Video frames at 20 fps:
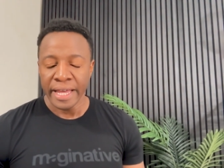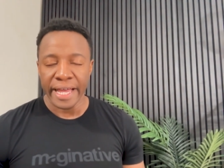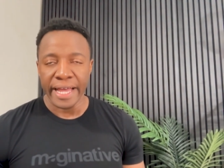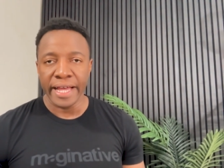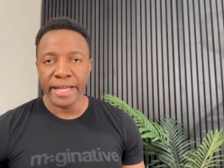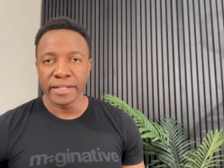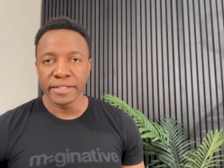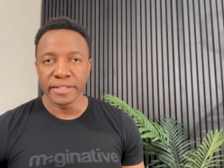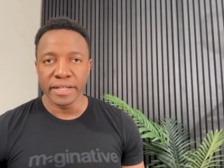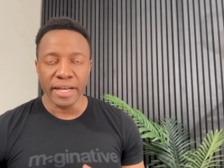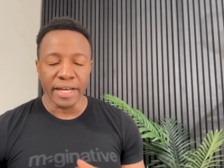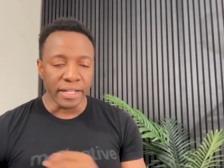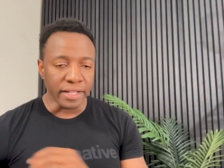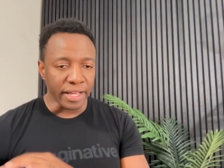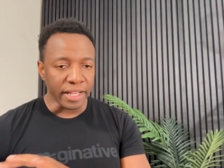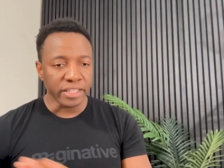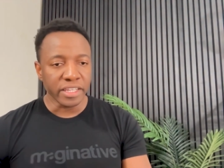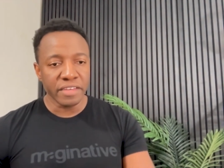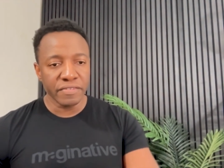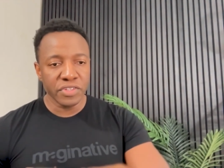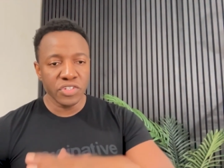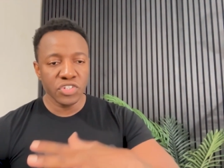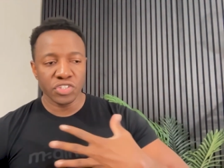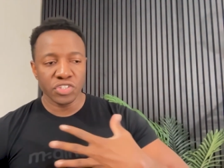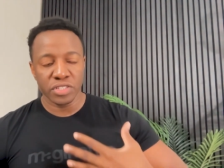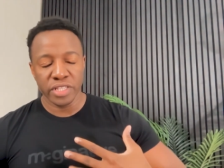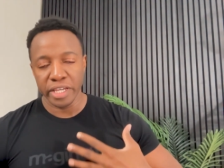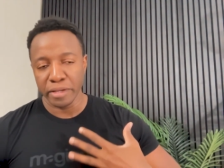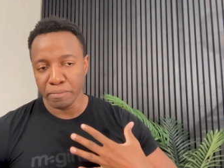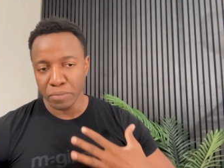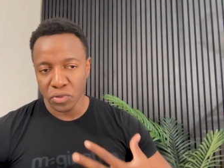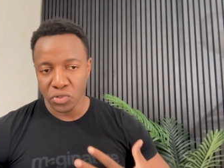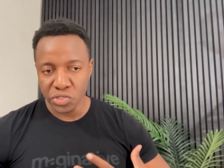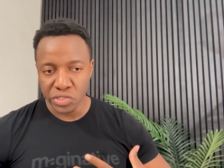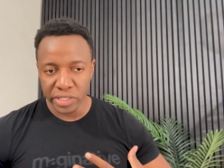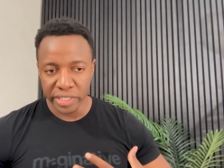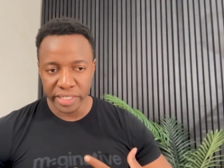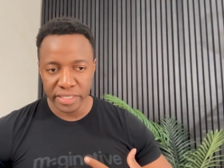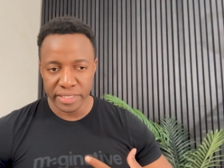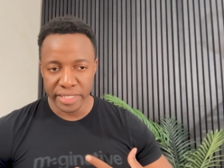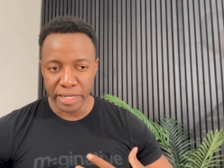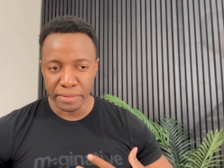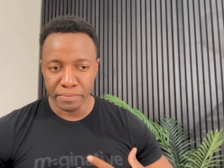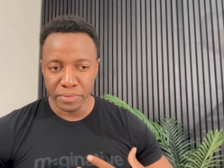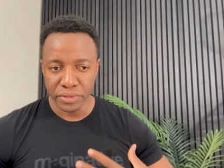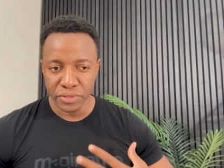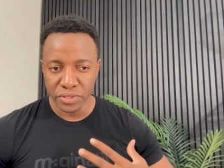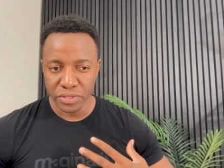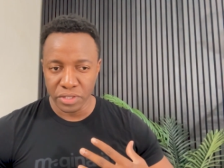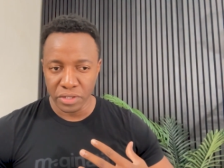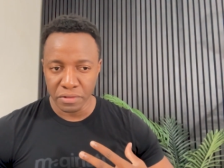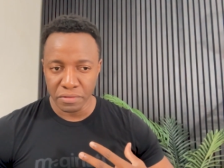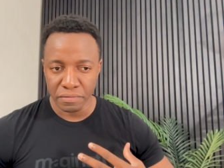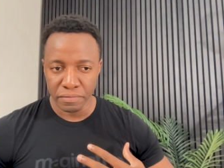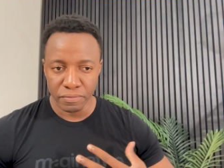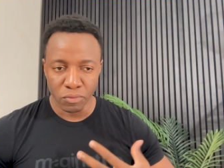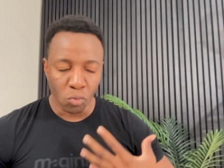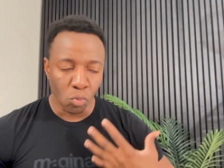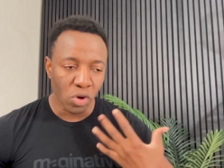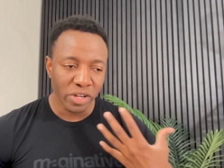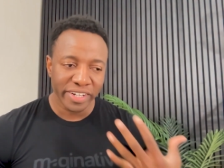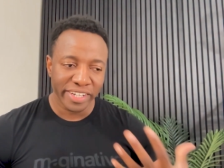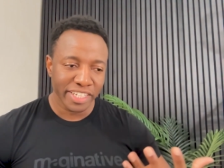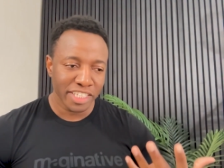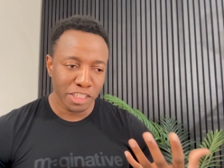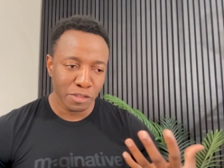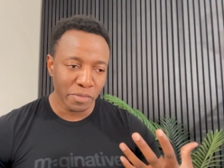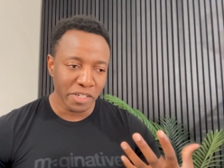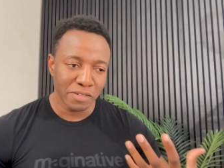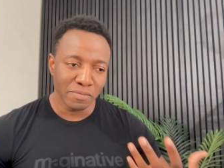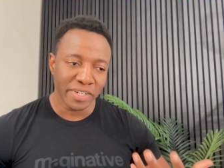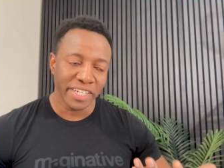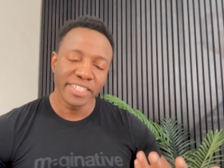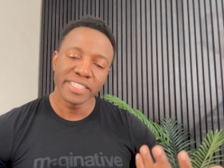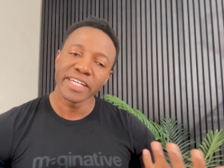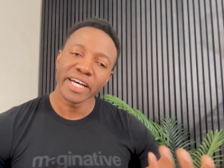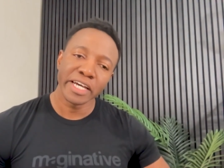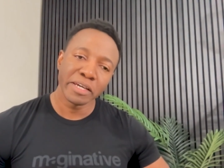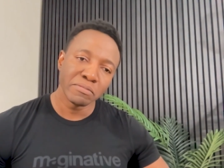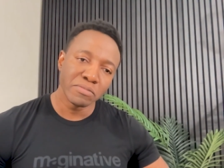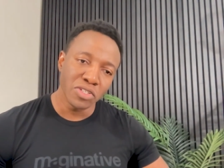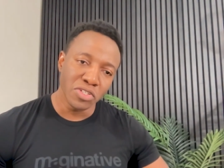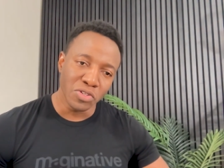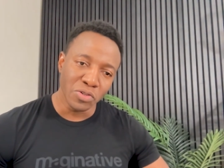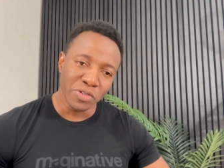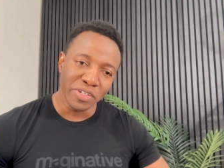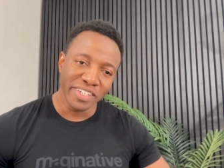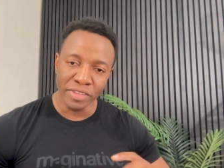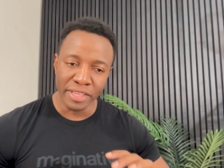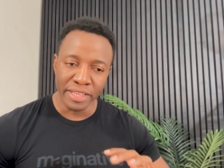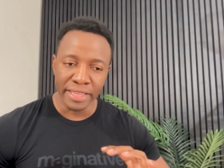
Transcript: And I'll, I'll give you just like personal examples of what I spend my time doing.